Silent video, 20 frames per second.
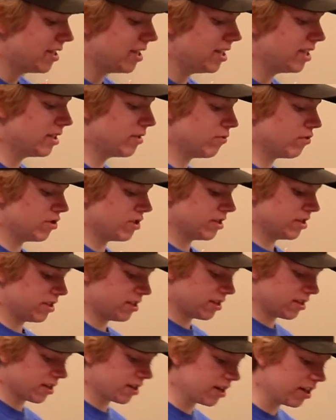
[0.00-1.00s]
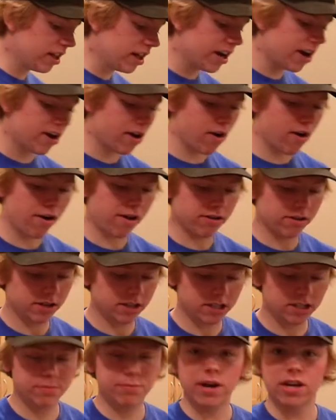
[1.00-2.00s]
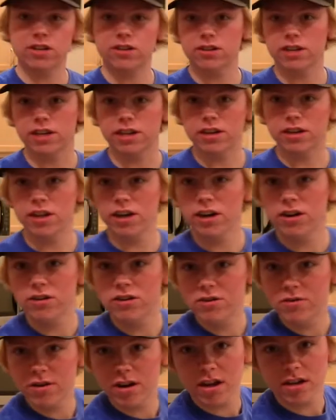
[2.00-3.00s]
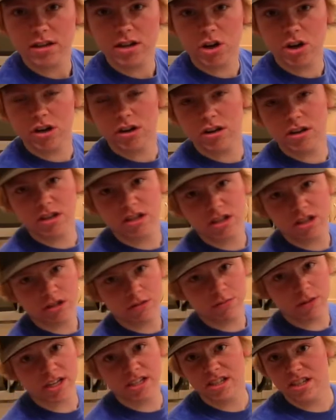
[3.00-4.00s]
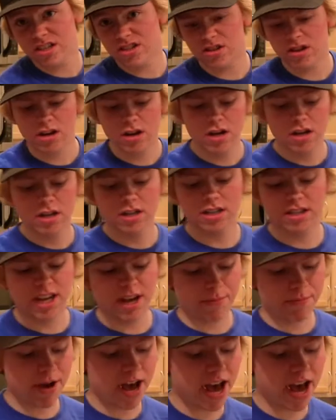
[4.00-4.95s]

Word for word: these ones, Claire especially. Claire, do not, my sister, skip